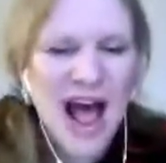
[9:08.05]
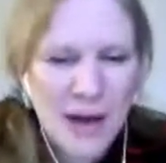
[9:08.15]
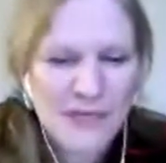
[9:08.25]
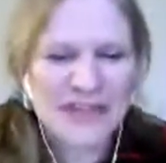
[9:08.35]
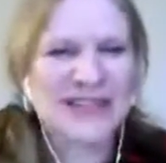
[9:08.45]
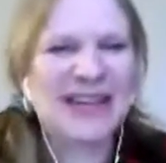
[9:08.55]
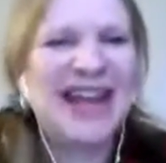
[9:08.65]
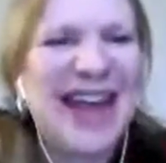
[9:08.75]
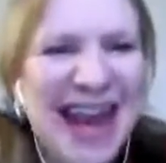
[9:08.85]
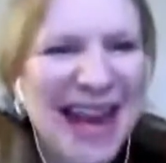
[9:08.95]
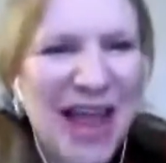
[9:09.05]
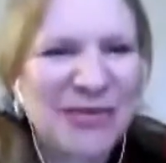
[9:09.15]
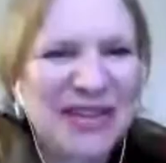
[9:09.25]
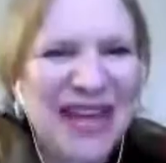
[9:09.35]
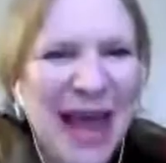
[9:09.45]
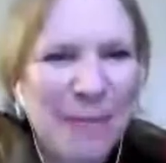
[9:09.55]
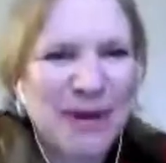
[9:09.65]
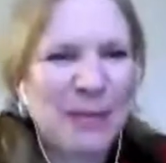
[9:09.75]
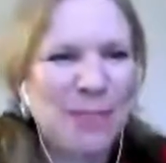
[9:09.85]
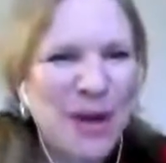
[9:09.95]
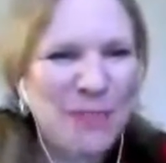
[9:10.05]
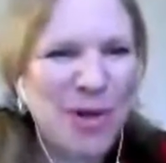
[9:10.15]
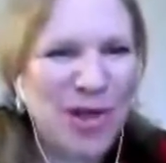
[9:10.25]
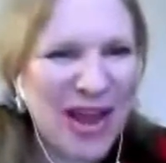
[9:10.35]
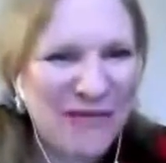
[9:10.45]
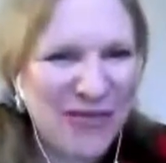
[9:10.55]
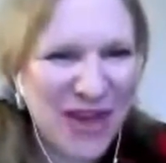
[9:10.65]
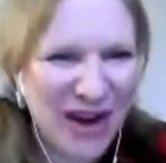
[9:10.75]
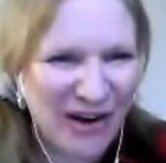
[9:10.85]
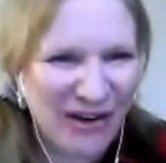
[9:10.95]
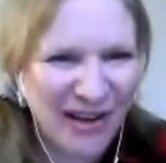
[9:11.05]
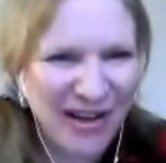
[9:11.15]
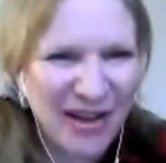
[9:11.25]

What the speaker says: Obviously, they can't have this happening. People live there.